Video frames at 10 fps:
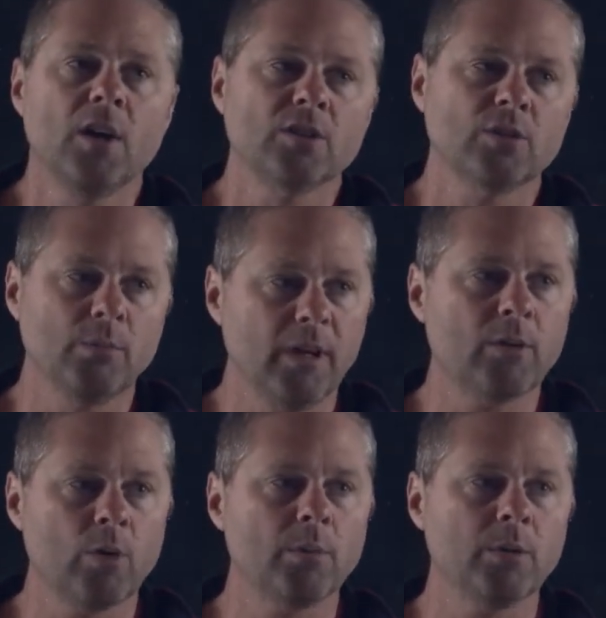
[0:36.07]
So
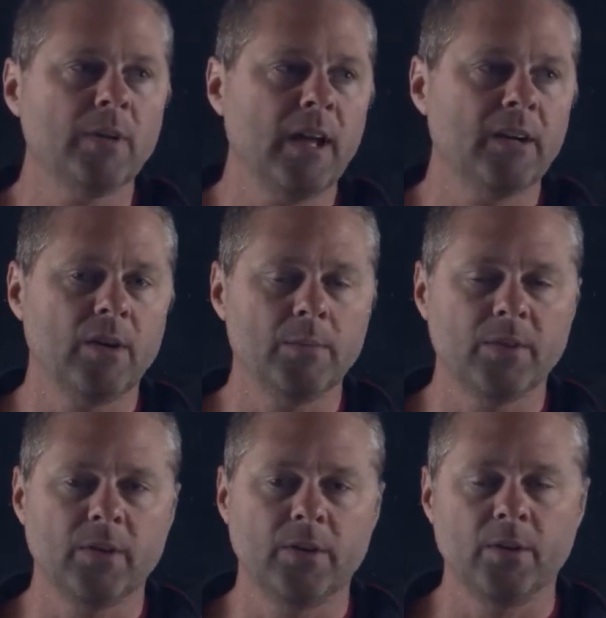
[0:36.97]
molecular orbital diagram
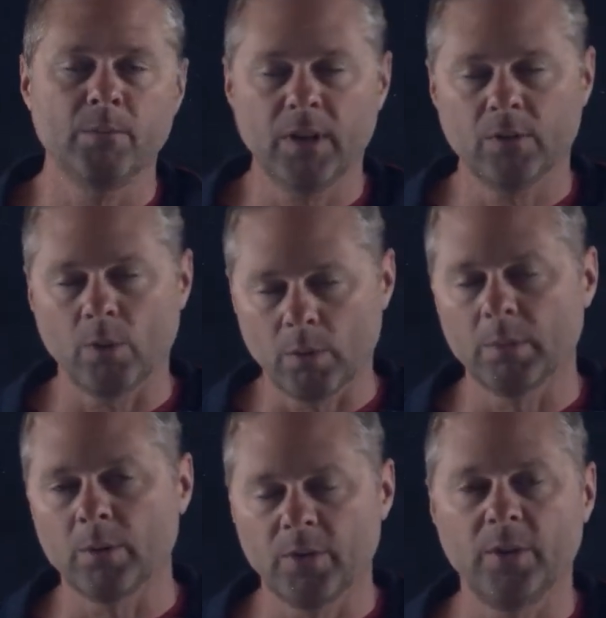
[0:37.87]
theory, molecular
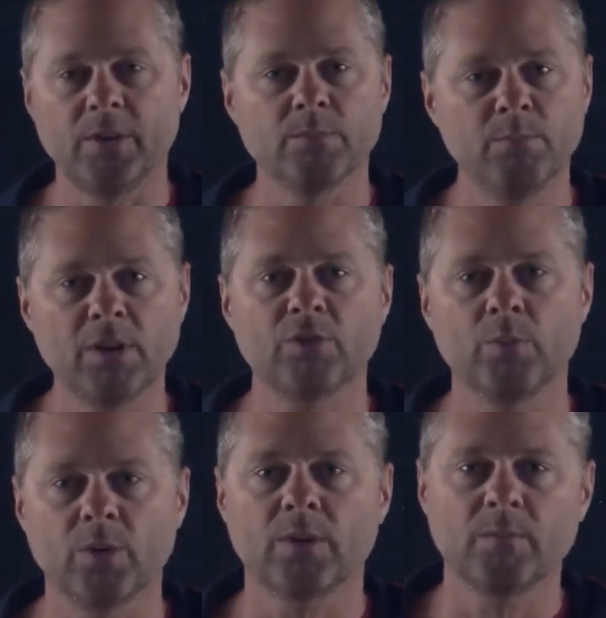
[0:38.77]
orbital theory is much
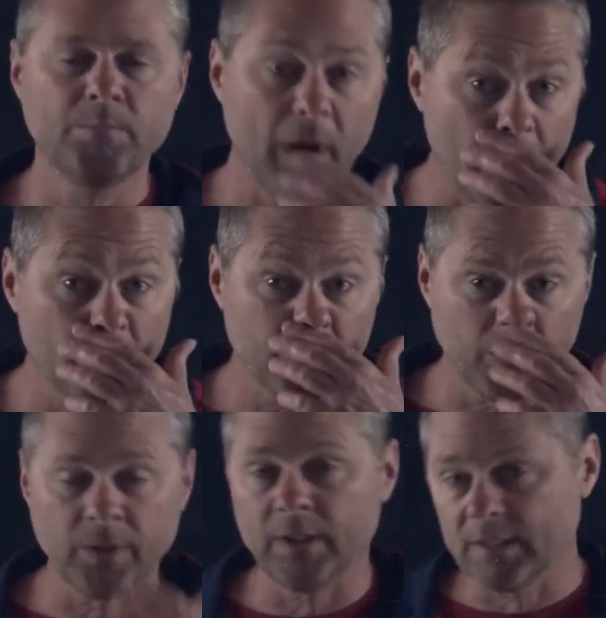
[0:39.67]
more
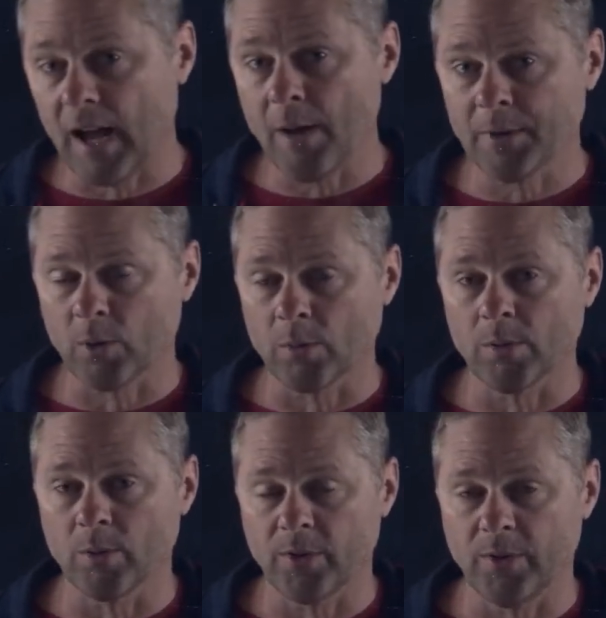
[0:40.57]
powerful than atomic
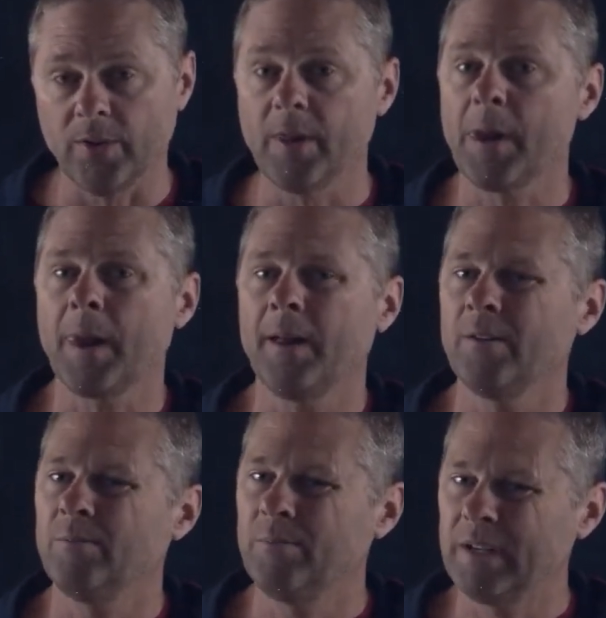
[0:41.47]
orbital theory,
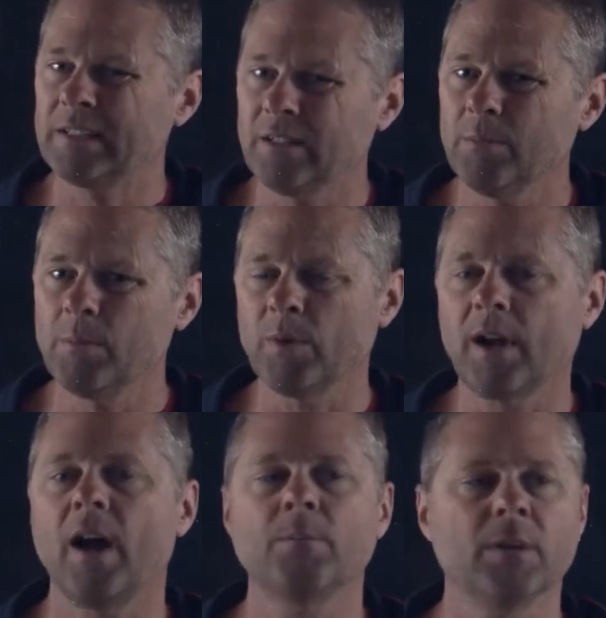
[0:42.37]
but it's a little bit more
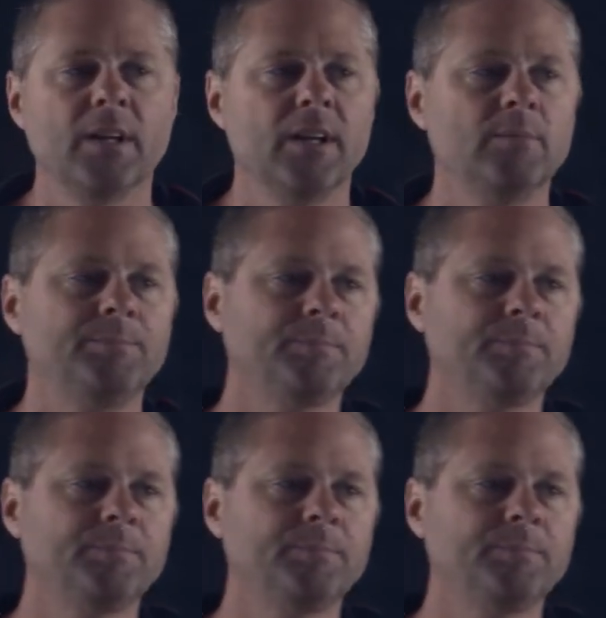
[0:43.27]
complicated.